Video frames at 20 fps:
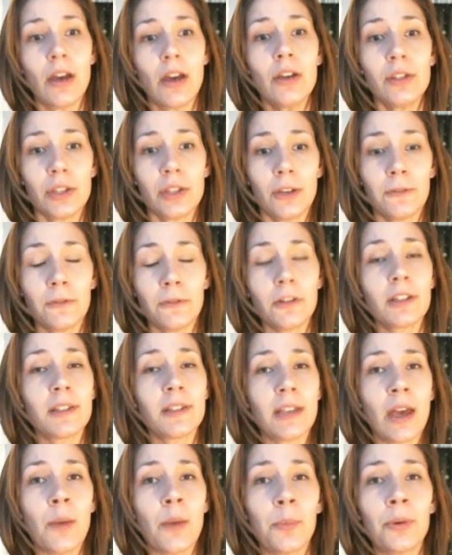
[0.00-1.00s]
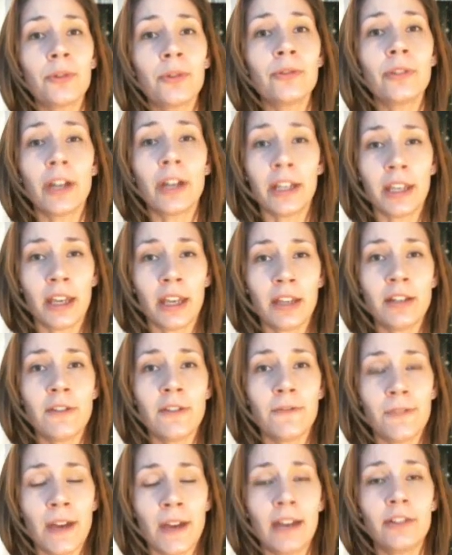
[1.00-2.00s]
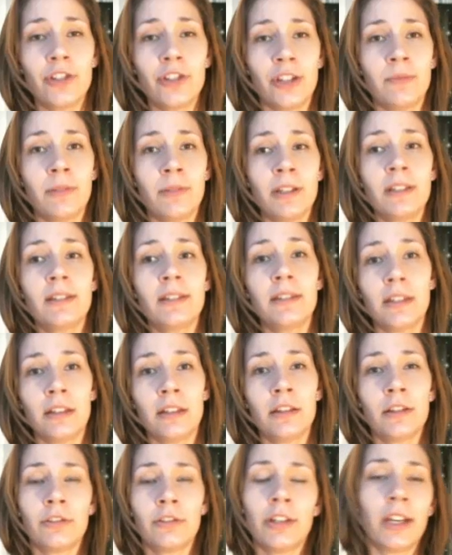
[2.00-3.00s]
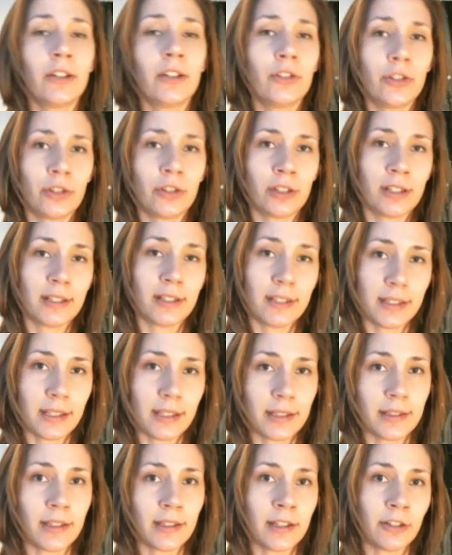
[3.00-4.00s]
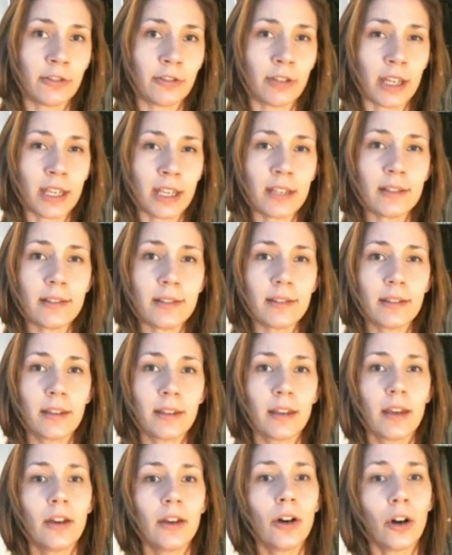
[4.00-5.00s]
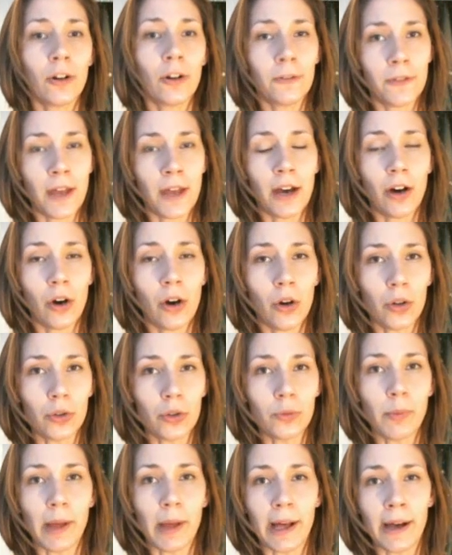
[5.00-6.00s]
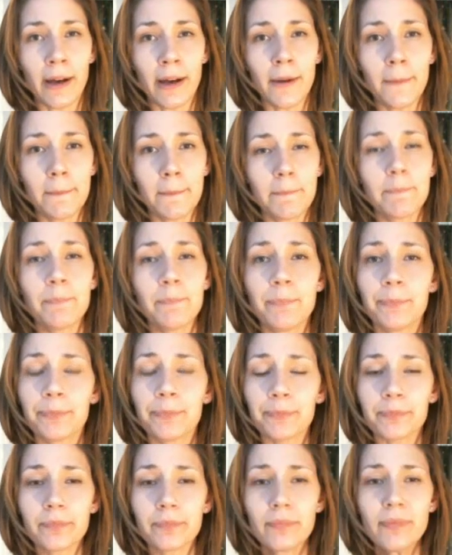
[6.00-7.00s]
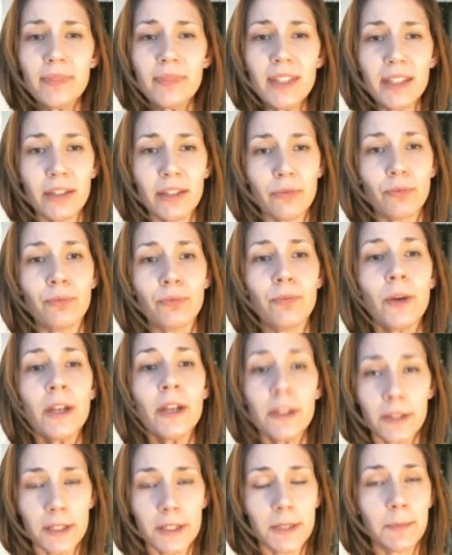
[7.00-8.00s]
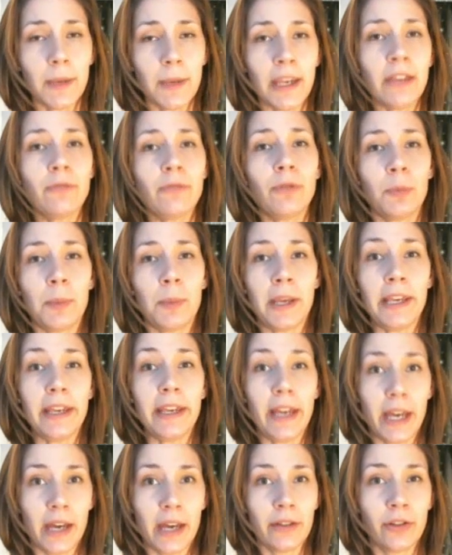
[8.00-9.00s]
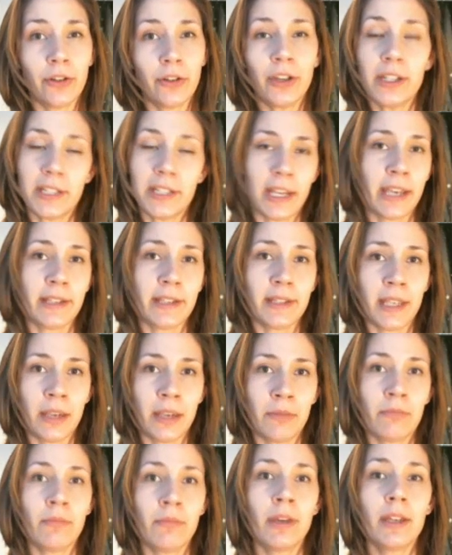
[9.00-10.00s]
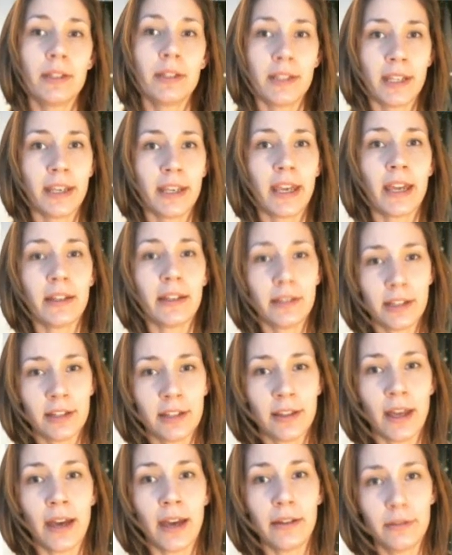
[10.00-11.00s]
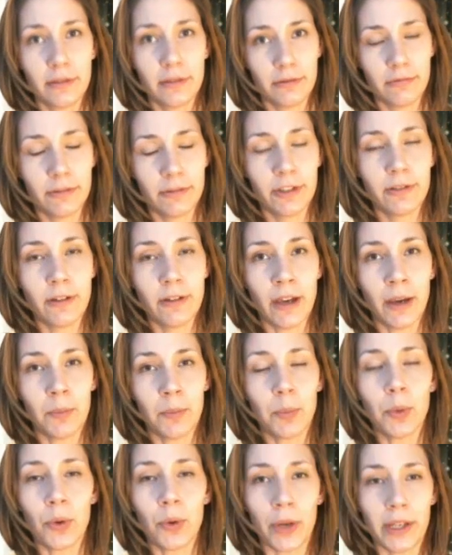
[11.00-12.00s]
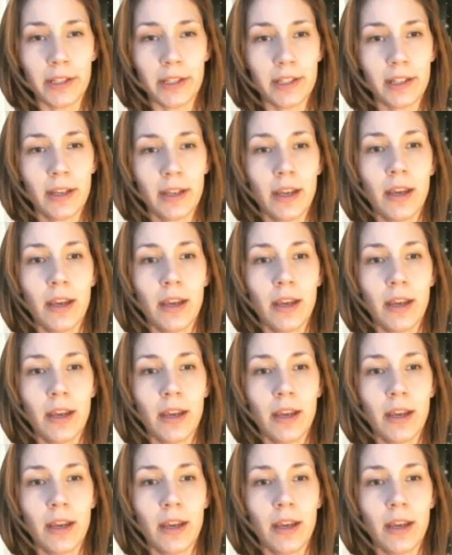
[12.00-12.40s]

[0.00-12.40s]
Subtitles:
So for example, again, if that gymnast did 360 degrees of that whole bar, the speed would be how long it takes him to get to that point.